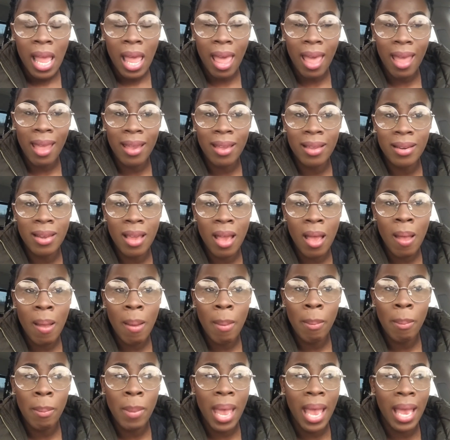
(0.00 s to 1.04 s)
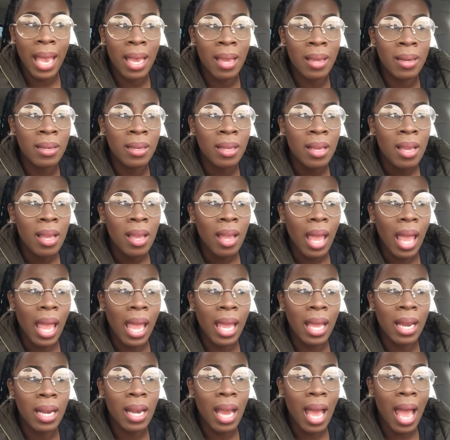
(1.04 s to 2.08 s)
And
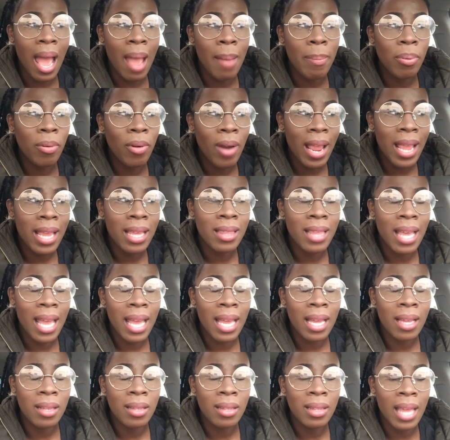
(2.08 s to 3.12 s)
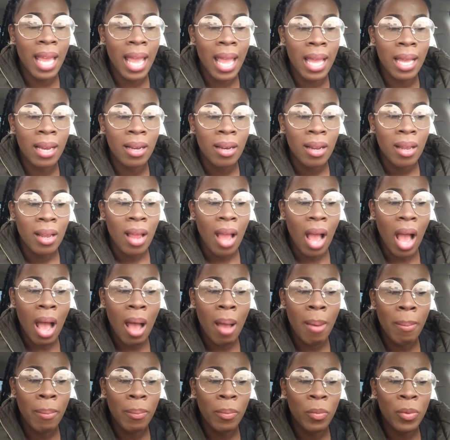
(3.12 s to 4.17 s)
I pray that
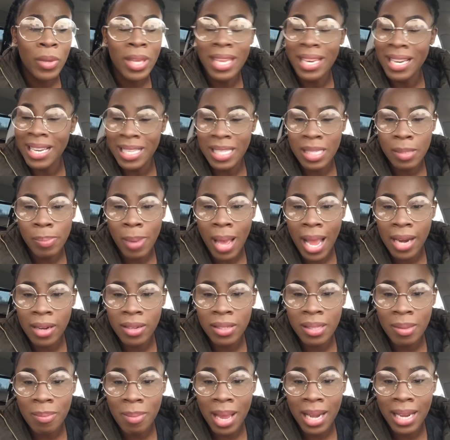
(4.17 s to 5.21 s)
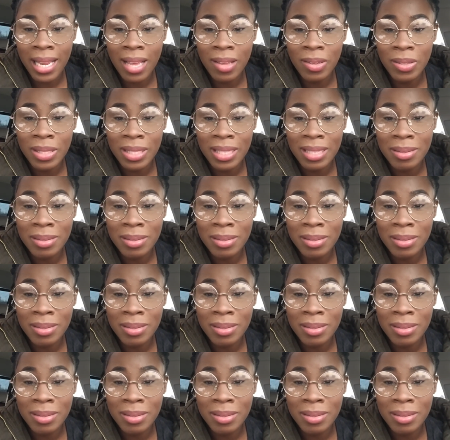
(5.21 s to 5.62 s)
we can inspire somebody else